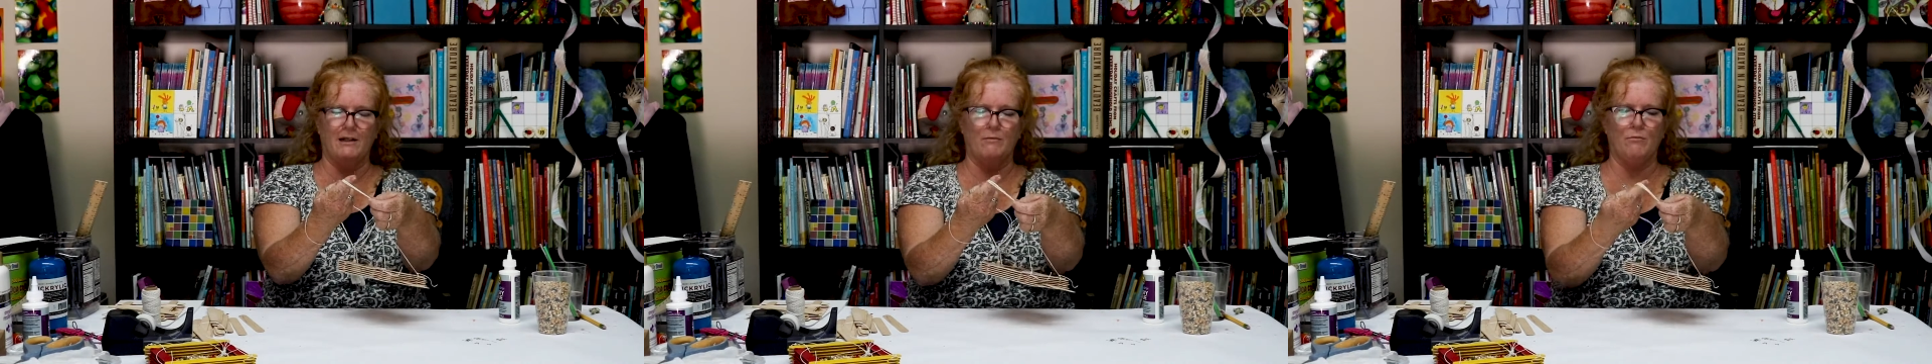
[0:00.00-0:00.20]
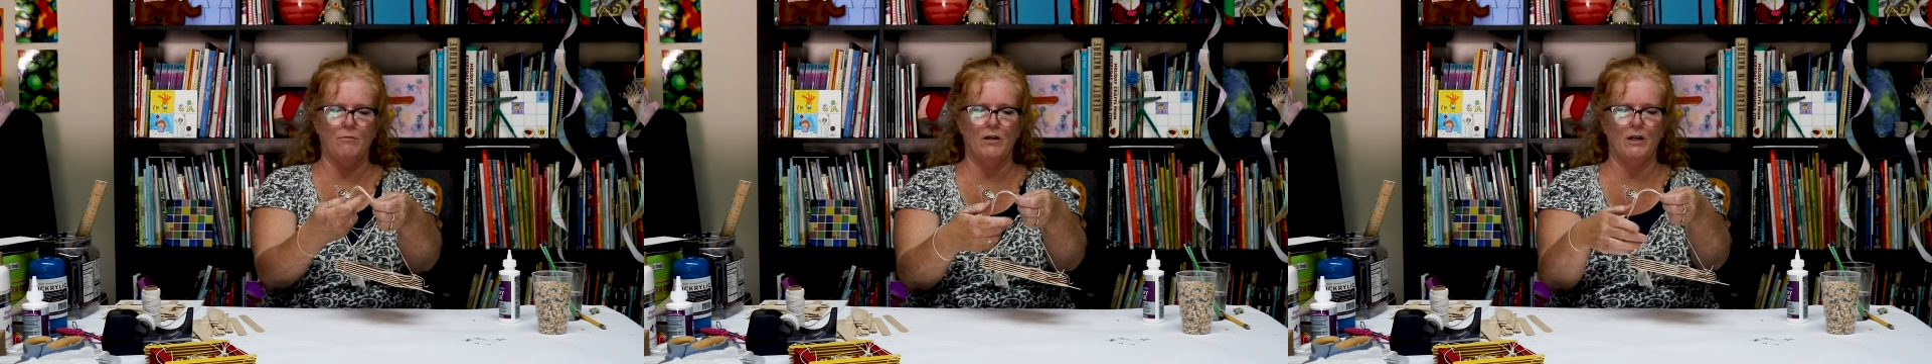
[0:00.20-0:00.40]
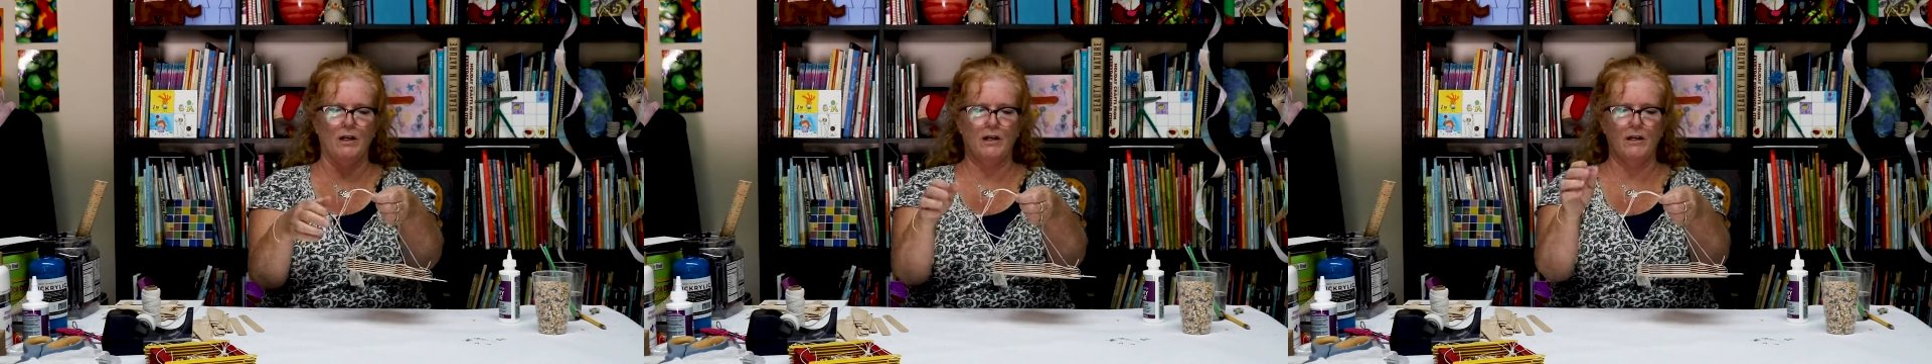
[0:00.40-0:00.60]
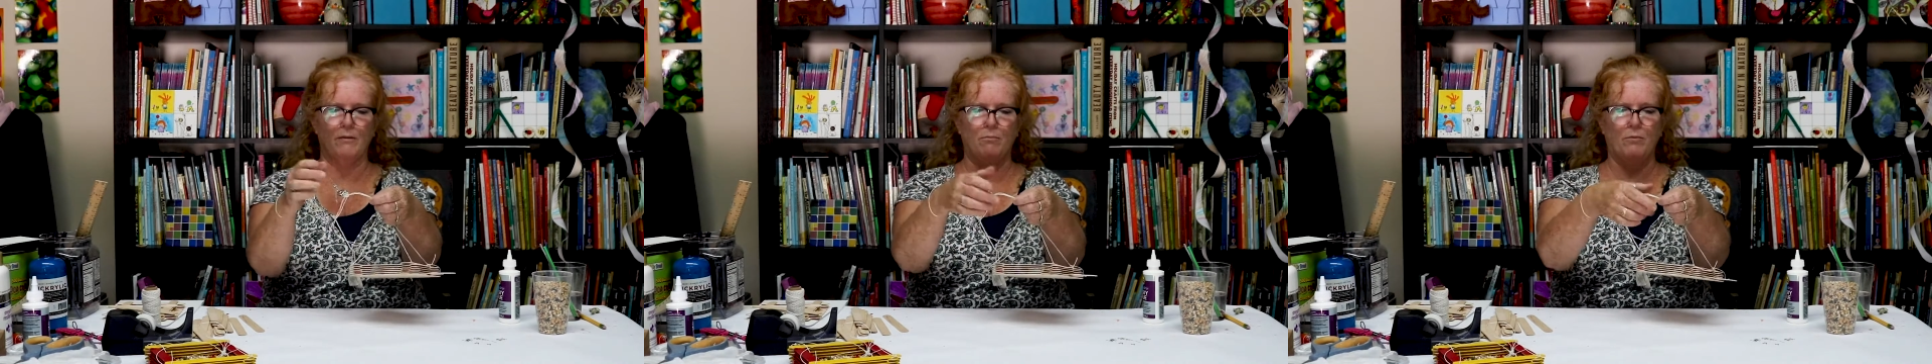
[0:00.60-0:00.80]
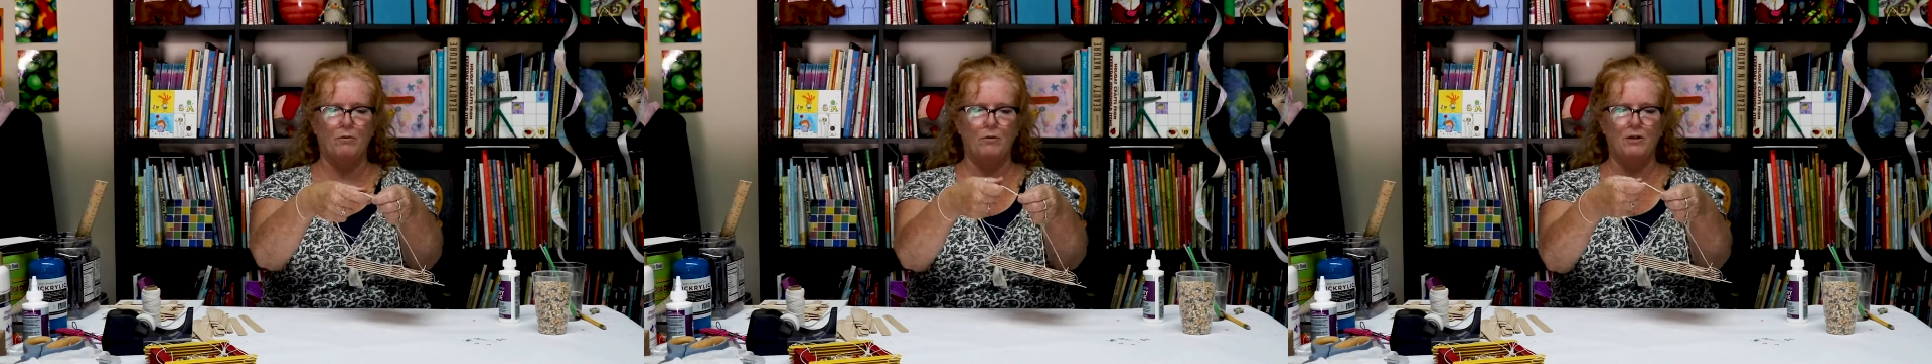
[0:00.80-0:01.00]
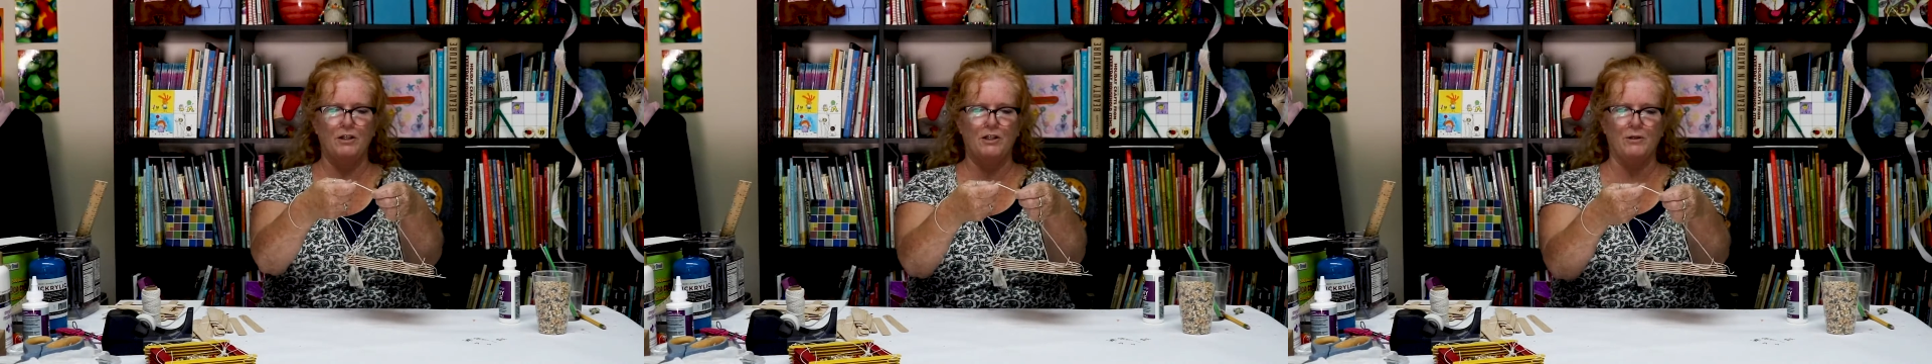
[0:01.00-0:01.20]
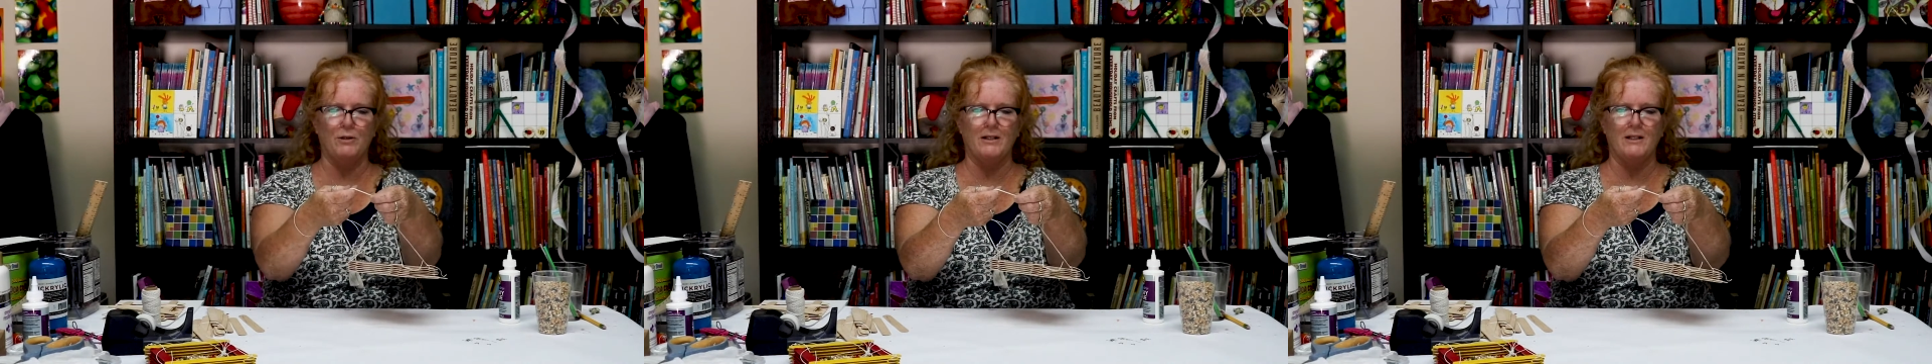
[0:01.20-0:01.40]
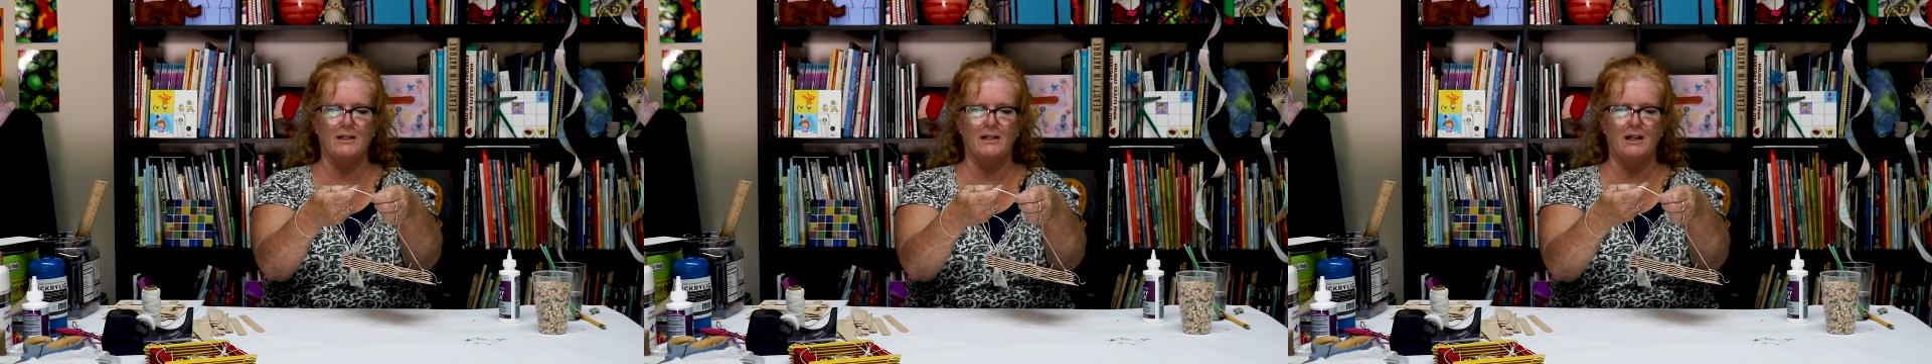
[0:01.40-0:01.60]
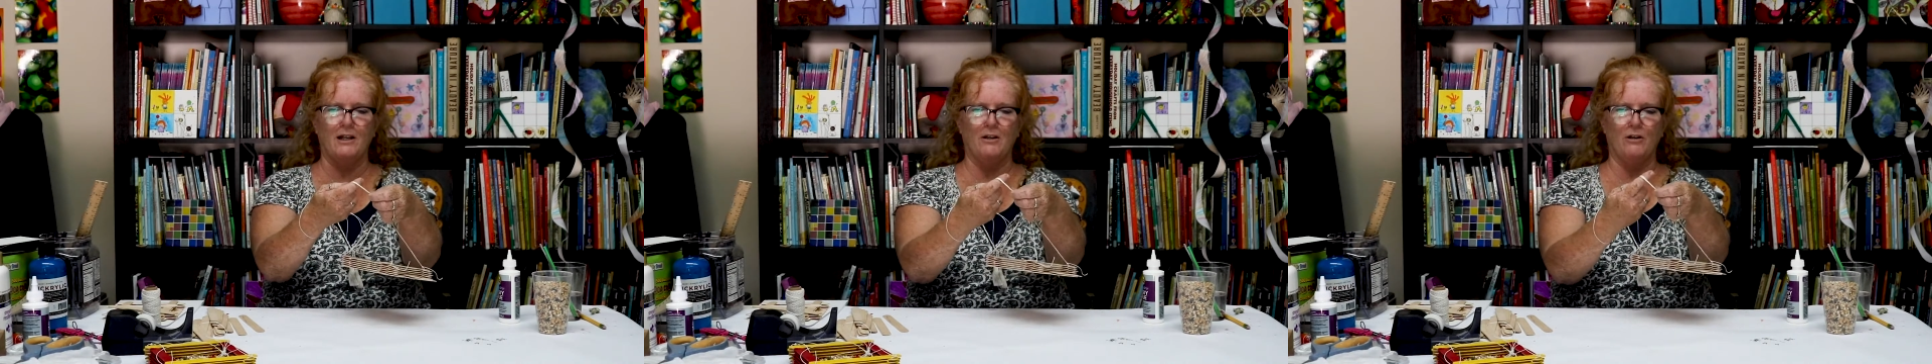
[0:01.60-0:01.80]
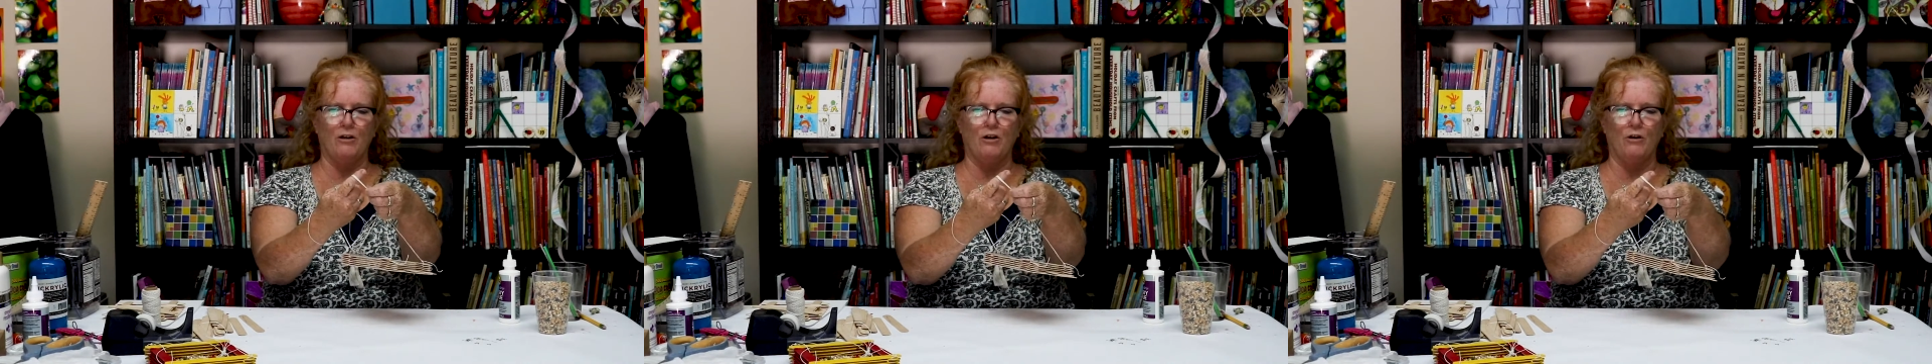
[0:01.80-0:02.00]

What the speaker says: I pulled the strings together